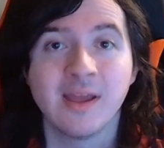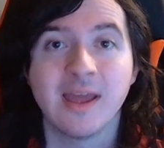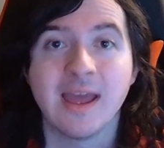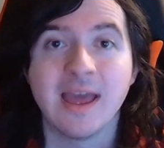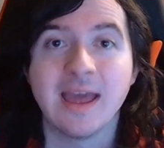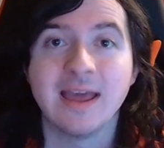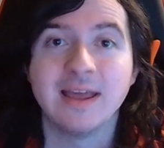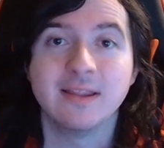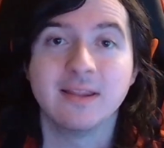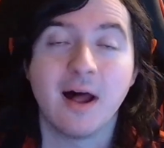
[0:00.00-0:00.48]

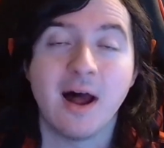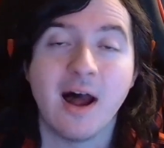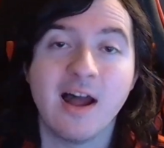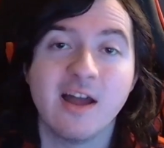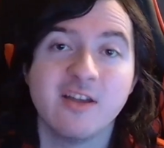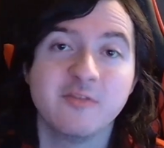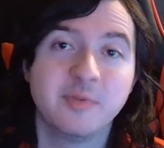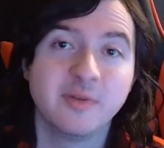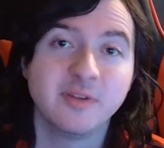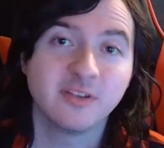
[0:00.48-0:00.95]
and
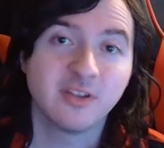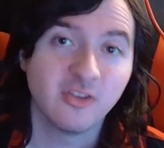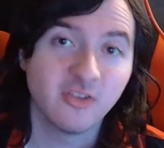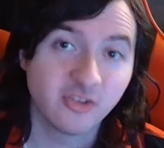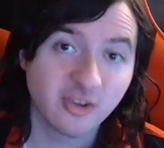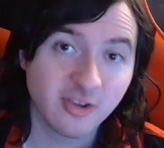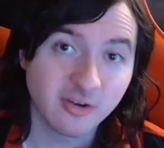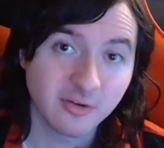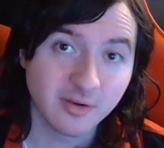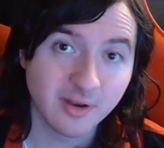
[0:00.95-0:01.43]
I've been
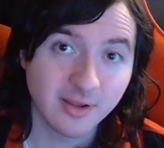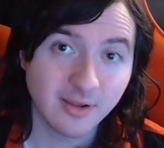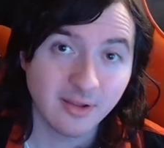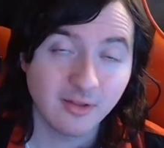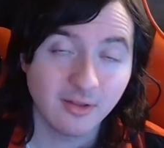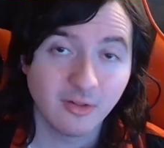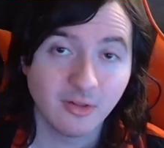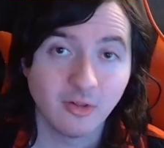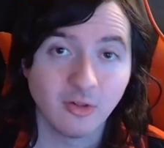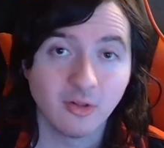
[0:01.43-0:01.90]
considering
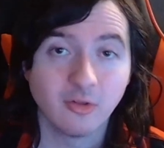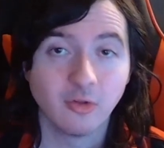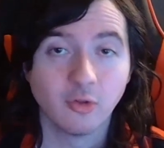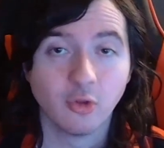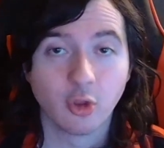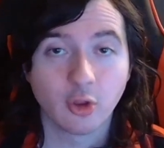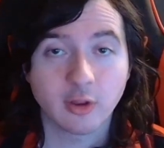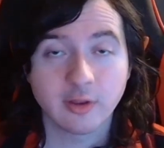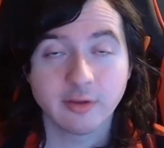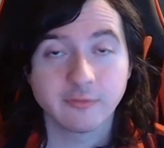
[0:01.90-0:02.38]

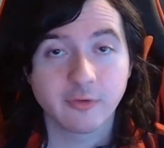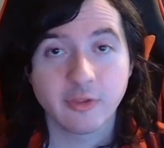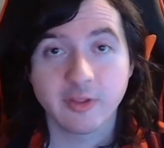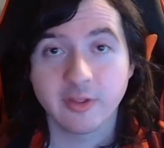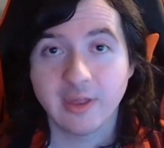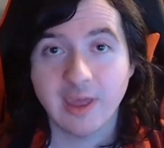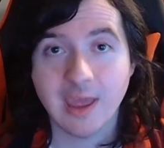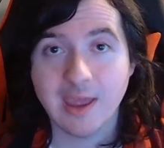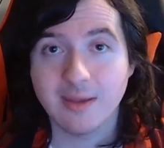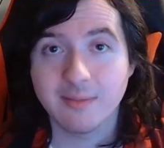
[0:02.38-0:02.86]
looking for the
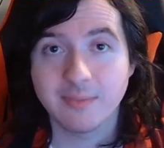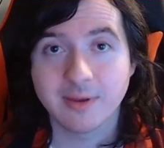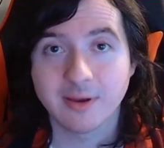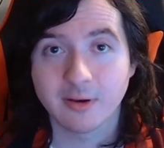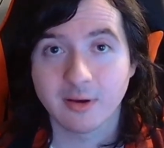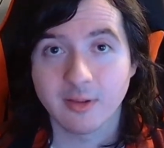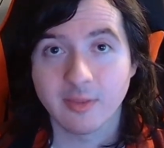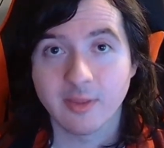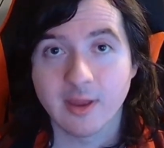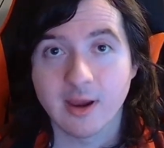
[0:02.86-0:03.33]
game
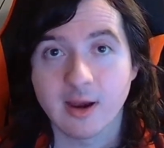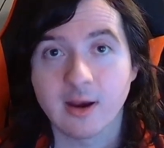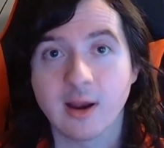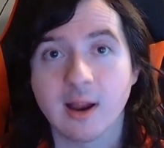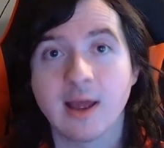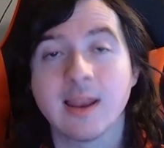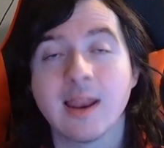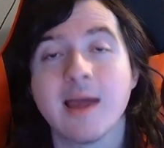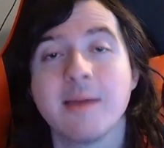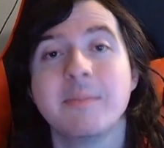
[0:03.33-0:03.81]
here and there,
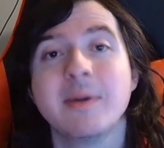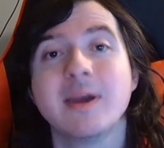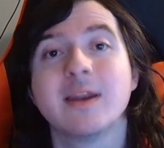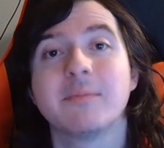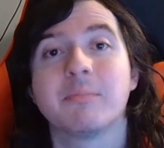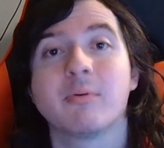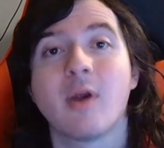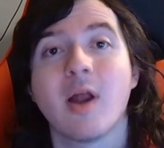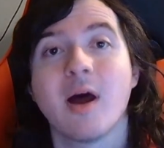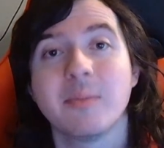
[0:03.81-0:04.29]
and I made
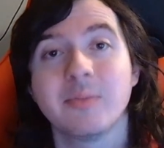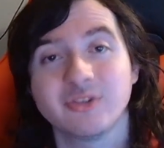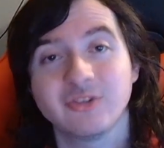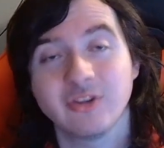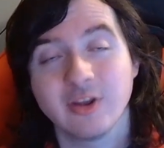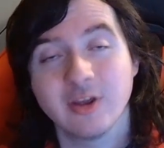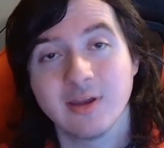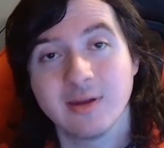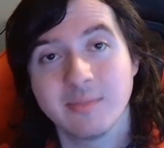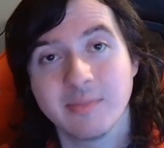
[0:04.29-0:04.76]
a promise
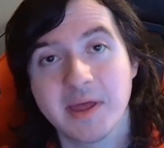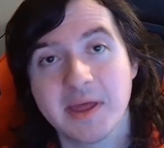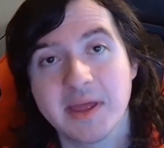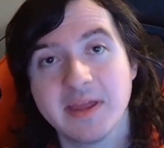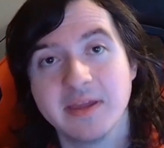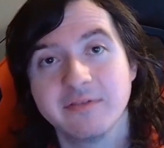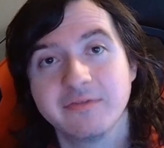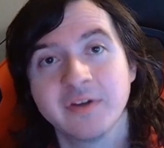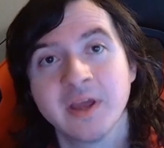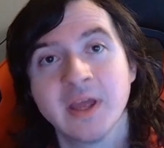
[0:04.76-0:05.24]
to him that
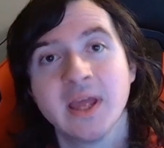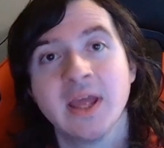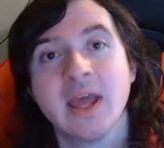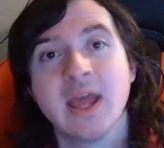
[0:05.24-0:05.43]
if